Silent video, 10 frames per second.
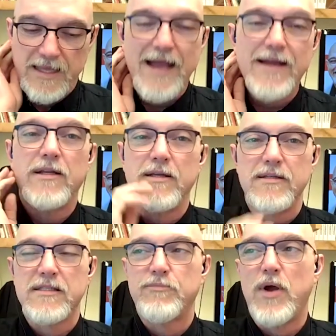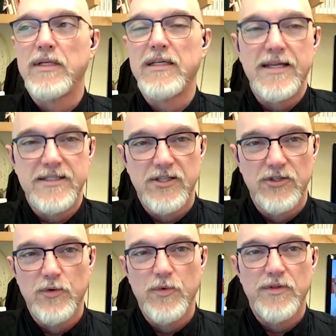that is probably less
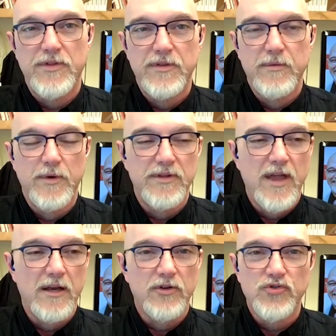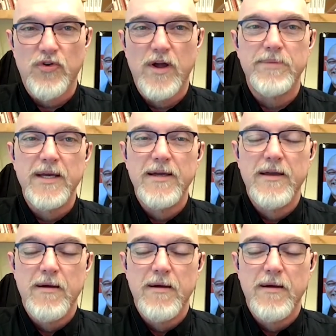to do with Donald Trump.